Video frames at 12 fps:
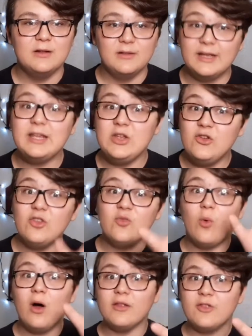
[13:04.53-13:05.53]
like you just
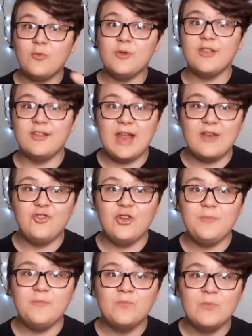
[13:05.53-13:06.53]
want someone's
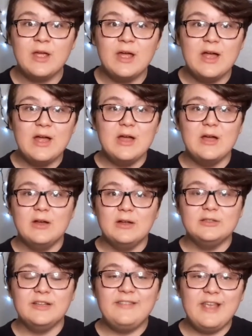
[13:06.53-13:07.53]
attention,
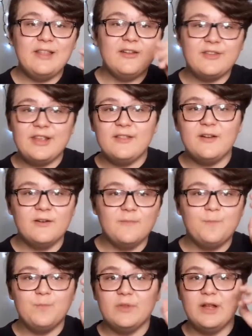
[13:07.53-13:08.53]
let's say there's either
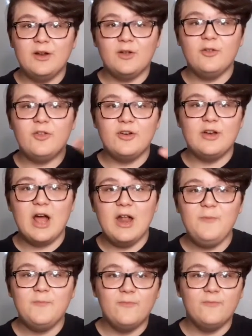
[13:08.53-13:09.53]
little to
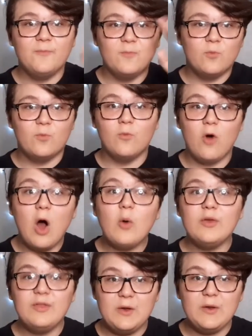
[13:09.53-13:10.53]
none wrong
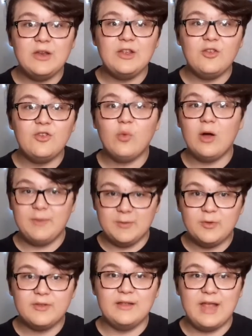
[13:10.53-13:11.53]
with you and you just want
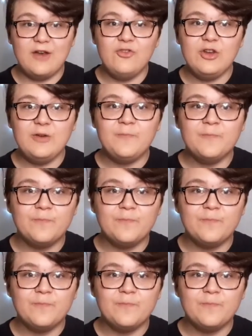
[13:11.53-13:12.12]
people's attention.